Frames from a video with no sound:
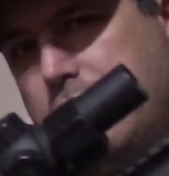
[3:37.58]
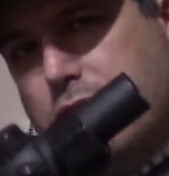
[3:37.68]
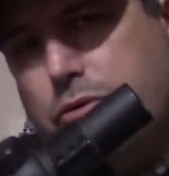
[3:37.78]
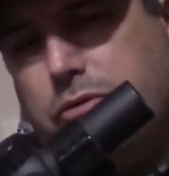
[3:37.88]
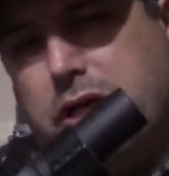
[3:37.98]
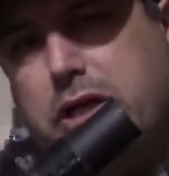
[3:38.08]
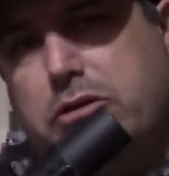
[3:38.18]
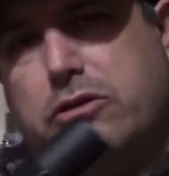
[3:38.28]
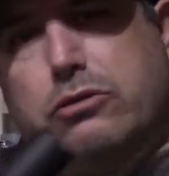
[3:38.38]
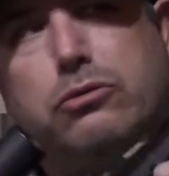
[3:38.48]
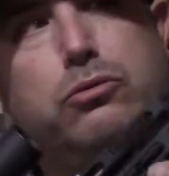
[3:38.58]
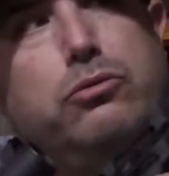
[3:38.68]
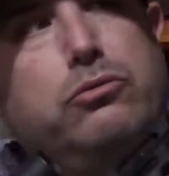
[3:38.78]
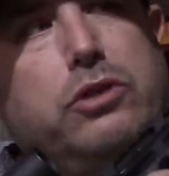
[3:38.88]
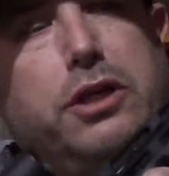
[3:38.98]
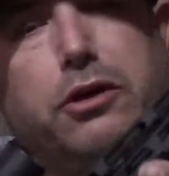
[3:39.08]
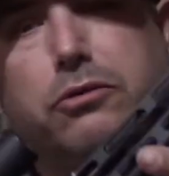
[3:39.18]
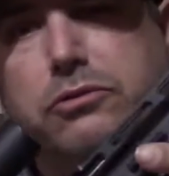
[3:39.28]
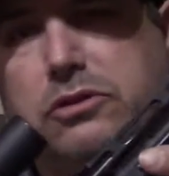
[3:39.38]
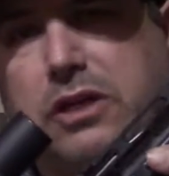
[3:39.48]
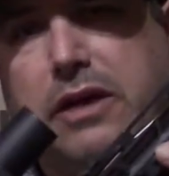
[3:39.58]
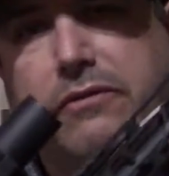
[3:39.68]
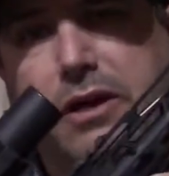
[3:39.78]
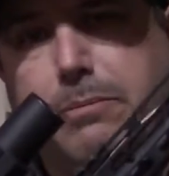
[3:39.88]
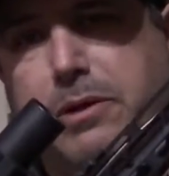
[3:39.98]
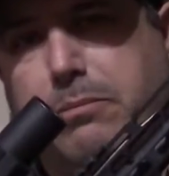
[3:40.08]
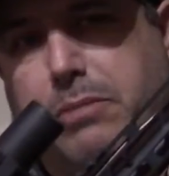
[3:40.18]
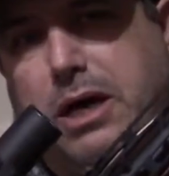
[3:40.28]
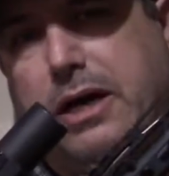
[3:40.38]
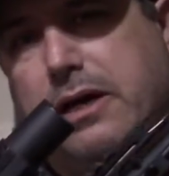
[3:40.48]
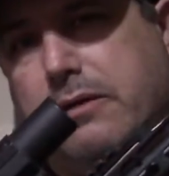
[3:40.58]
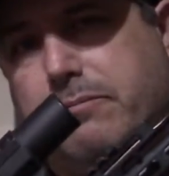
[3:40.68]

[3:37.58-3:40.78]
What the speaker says: don't need to save up and buy